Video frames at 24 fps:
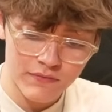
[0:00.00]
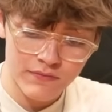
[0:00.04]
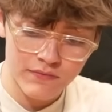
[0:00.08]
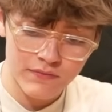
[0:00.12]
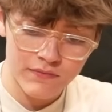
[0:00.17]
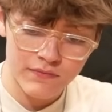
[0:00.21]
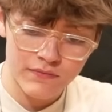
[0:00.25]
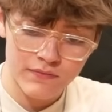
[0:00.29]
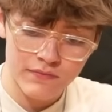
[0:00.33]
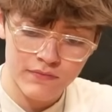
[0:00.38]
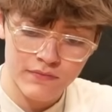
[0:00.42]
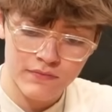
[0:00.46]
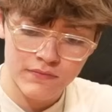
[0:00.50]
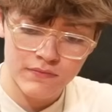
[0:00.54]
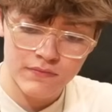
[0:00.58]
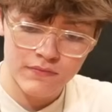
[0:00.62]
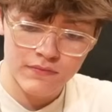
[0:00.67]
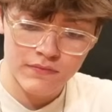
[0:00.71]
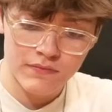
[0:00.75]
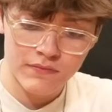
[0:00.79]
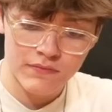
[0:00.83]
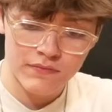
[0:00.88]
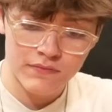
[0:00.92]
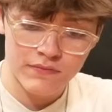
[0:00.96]
Okay, just
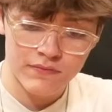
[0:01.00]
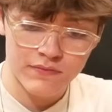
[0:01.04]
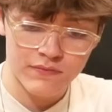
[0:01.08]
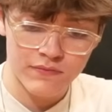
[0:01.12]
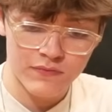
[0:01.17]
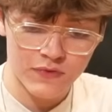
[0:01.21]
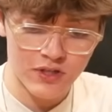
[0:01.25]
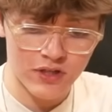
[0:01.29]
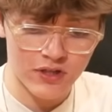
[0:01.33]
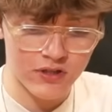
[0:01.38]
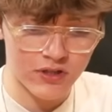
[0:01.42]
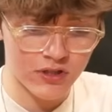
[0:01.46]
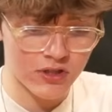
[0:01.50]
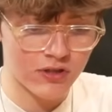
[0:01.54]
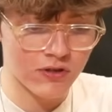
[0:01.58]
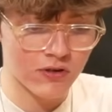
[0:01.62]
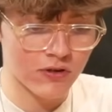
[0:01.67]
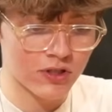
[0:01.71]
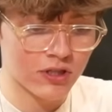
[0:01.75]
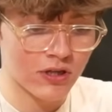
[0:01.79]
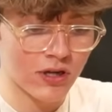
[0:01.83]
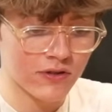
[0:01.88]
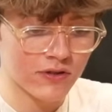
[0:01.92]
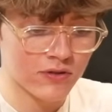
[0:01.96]
just a little bit. J- just, just
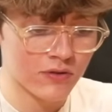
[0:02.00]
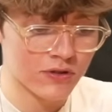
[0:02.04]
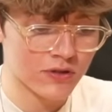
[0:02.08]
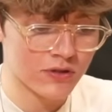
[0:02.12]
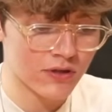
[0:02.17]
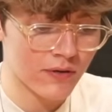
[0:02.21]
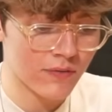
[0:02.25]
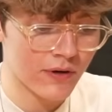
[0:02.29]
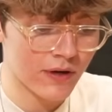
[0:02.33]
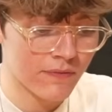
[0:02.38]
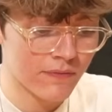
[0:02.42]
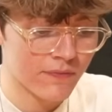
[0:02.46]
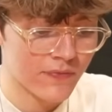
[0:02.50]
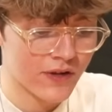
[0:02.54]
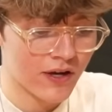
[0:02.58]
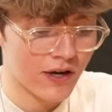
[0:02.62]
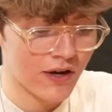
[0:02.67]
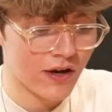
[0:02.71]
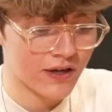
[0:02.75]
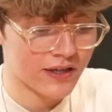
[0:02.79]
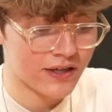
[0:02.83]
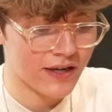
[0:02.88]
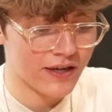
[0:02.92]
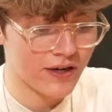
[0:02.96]
sauce. Just, just a tiny bit.
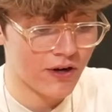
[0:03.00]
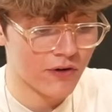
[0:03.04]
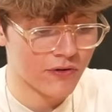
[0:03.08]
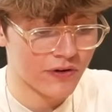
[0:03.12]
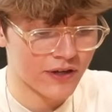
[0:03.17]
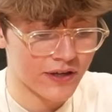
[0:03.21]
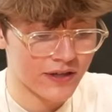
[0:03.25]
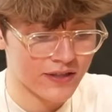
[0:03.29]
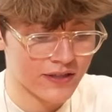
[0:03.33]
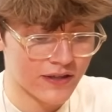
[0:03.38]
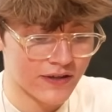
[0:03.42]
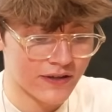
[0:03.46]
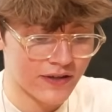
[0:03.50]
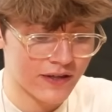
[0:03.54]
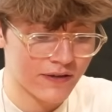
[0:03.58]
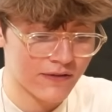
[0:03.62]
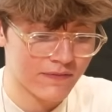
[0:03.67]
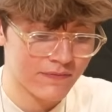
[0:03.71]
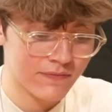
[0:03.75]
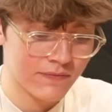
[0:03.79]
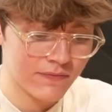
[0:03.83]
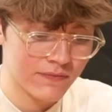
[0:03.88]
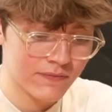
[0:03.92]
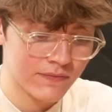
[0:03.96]
Oh, can I hold it? Is yeah.
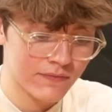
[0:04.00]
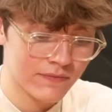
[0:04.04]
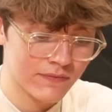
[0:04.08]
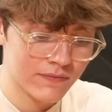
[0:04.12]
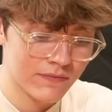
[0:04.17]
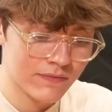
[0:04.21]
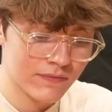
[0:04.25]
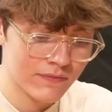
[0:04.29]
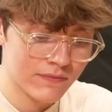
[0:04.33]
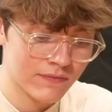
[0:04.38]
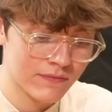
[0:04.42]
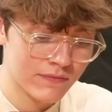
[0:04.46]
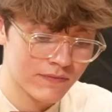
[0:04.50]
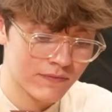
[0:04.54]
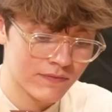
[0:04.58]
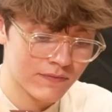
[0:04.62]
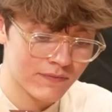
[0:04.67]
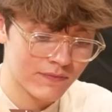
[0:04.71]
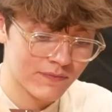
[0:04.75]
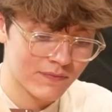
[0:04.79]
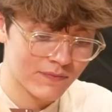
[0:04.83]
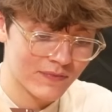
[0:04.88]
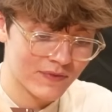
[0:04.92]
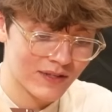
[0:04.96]
Okay? Oh, great.
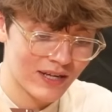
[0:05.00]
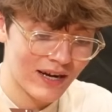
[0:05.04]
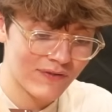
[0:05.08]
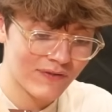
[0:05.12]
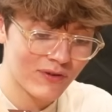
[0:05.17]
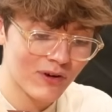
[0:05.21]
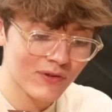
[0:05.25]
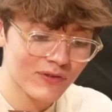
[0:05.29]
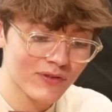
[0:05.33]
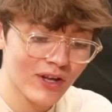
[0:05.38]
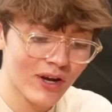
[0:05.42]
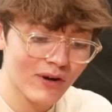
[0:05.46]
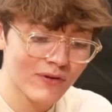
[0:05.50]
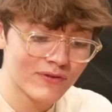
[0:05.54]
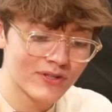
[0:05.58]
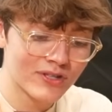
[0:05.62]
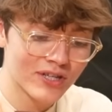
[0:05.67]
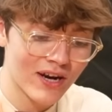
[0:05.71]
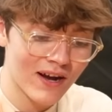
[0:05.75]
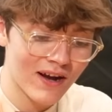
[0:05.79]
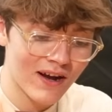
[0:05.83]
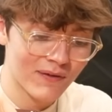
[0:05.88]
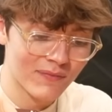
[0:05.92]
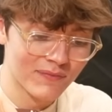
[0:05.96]
I've got. I've fucking... got no
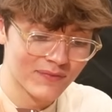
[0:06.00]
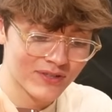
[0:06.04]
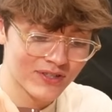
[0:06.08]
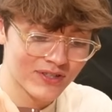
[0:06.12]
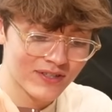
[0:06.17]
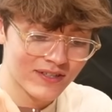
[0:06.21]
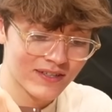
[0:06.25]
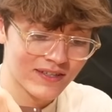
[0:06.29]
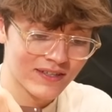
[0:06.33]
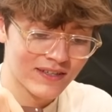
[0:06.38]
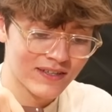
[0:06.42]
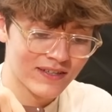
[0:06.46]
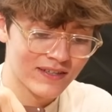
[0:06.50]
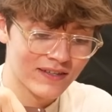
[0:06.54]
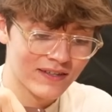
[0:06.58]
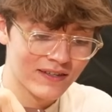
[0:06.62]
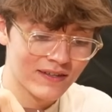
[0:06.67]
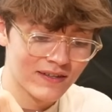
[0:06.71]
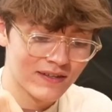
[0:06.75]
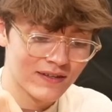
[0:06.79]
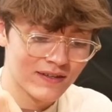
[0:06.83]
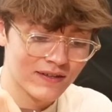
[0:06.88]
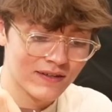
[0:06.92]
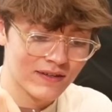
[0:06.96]
germs.
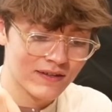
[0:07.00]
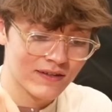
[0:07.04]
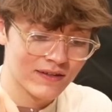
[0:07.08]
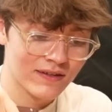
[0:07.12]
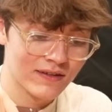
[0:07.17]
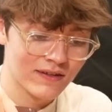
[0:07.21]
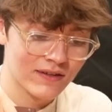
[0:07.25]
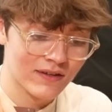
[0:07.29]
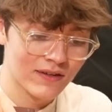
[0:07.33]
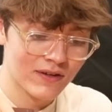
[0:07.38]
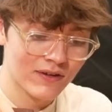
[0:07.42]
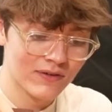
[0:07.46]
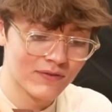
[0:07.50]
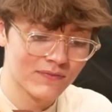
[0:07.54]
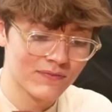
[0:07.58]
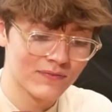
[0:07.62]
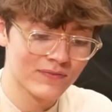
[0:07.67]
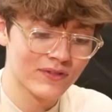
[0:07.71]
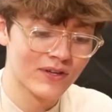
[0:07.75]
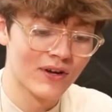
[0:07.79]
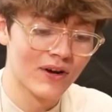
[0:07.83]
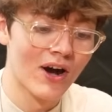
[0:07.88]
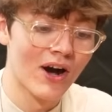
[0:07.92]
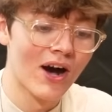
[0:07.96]
Okay, that's oh. enough.
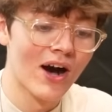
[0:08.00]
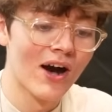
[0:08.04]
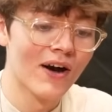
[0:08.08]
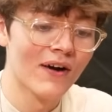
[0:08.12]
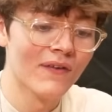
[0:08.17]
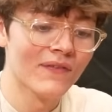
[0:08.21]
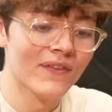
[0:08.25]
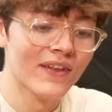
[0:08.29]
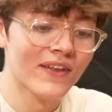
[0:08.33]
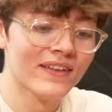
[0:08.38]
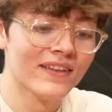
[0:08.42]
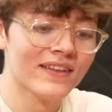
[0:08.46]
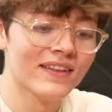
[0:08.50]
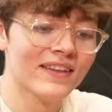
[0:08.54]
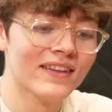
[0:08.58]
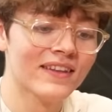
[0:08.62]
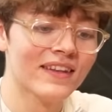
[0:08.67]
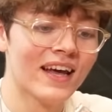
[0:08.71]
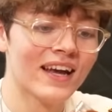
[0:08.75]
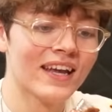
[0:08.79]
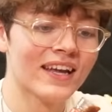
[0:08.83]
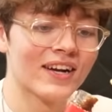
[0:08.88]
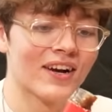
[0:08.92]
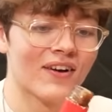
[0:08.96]
That's oh! oh
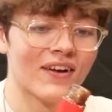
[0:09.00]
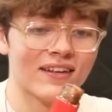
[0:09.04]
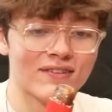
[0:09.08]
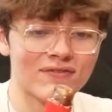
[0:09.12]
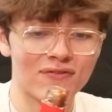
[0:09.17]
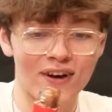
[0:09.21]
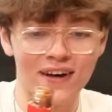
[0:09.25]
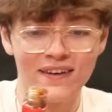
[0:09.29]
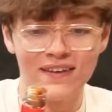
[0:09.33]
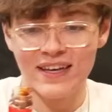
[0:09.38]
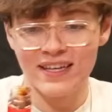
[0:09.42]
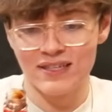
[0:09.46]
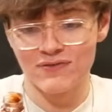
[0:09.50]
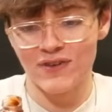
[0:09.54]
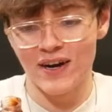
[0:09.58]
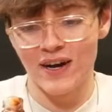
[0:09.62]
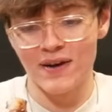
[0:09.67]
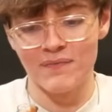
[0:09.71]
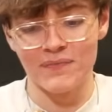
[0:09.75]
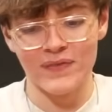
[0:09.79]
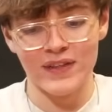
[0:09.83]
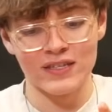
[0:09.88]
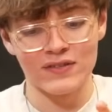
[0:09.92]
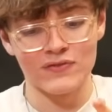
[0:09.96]
my. There you go. It's fine. God. It's
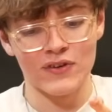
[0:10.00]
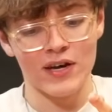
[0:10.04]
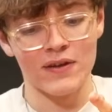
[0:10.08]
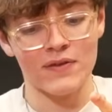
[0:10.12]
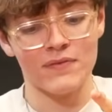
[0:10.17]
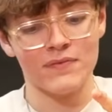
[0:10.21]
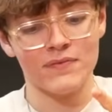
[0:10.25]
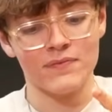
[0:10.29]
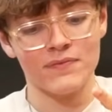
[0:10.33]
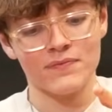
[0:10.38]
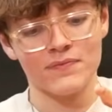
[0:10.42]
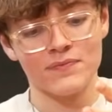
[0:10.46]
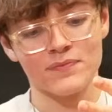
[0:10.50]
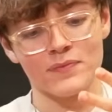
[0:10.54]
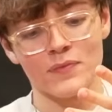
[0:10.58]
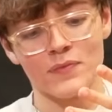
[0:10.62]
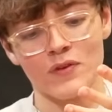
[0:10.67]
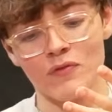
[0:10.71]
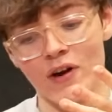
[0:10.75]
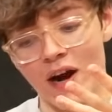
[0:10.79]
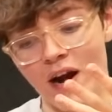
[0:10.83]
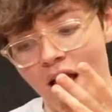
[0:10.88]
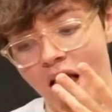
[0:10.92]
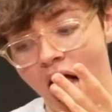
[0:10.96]
fine. It's okay.
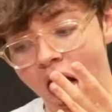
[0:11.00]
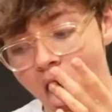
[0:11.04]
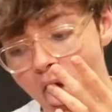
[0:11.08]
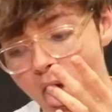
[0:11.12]
fine. Right.